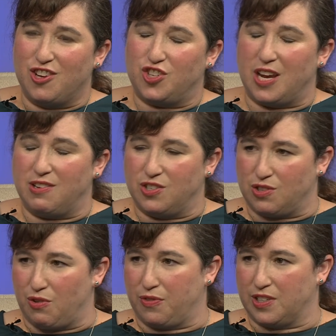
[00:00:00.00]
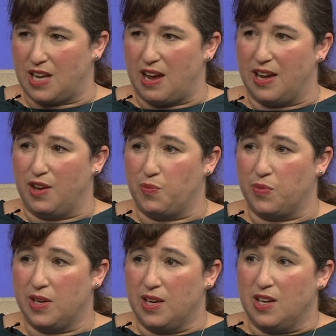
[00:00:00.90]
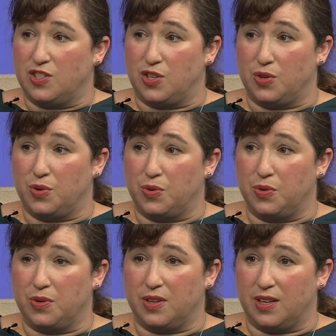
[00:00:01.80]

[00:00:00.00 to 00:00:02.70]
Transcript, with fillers: changes over time to,